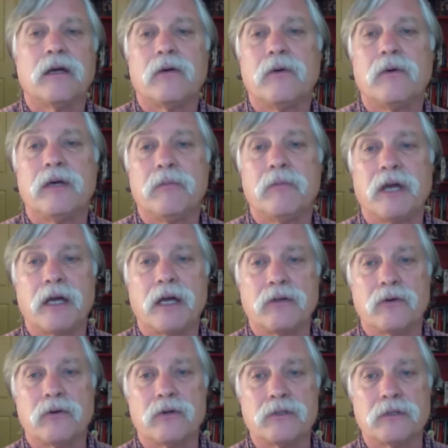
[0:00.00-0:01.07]
we can be
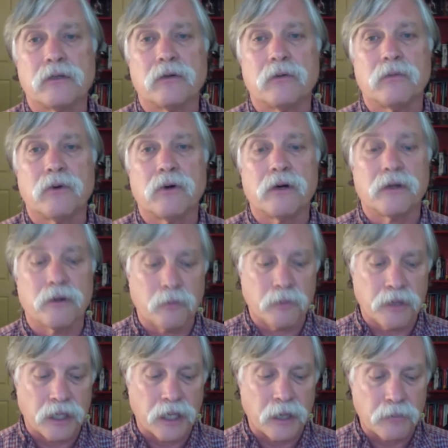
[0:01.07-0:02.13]
outdoors a little more and it'll
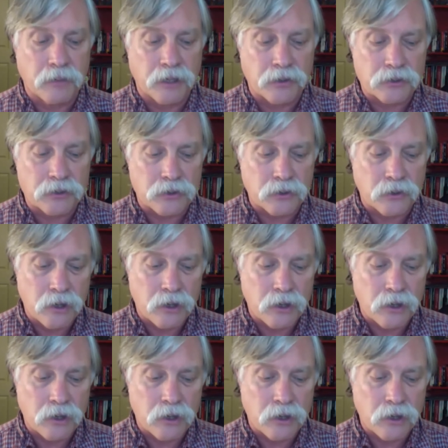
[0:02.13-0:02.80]
be a lot better. So